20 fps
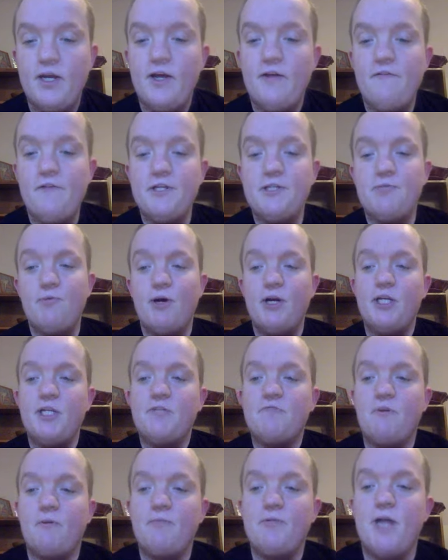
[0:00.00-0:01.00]
This one is
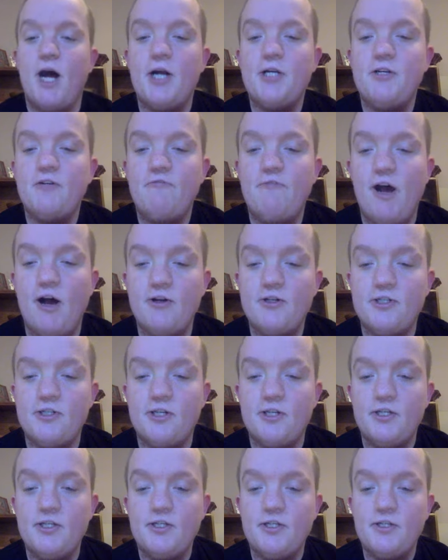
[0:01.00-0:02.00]
from Dr.
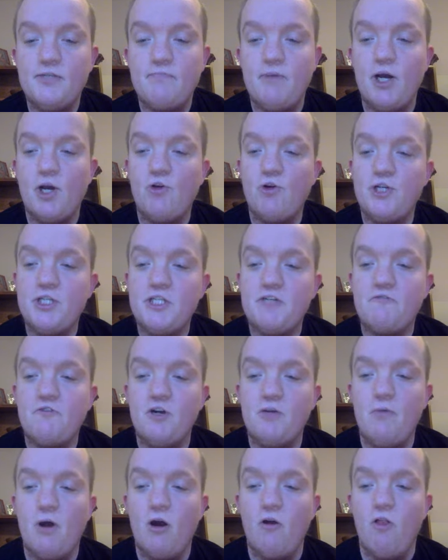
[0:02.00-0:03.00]
Faustus by
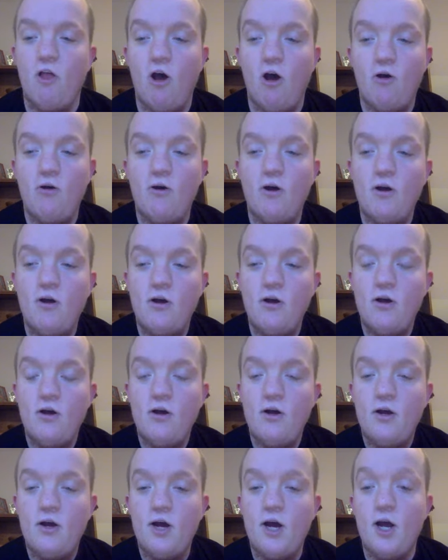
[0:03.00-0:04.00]
Christopher Marlowe,
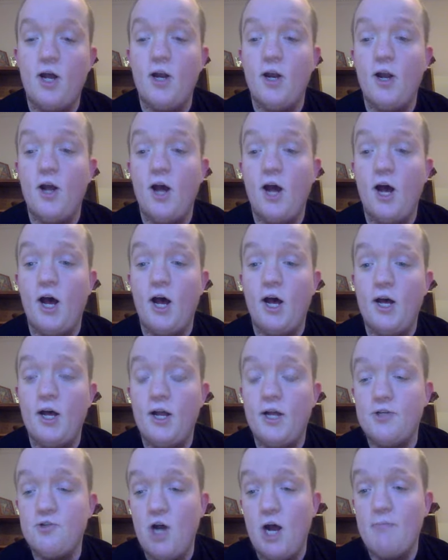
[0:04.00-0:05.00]
uh,
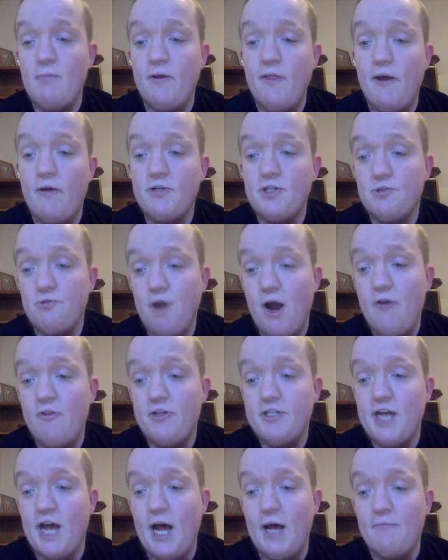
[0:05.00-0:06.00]
a drama that was around the
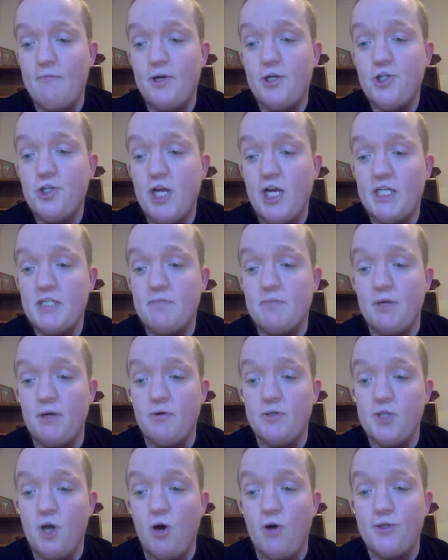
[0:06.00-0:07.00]
time when Shakespeare
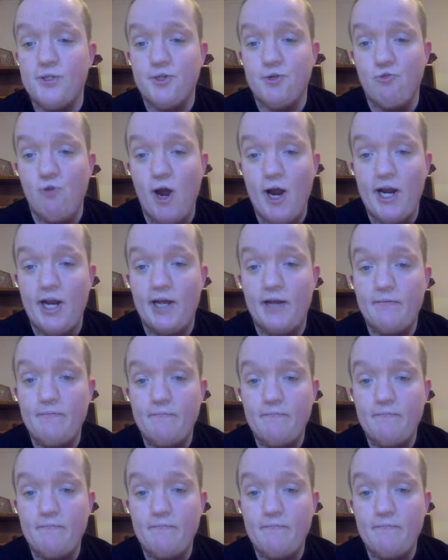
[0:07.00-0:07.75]
was also writing.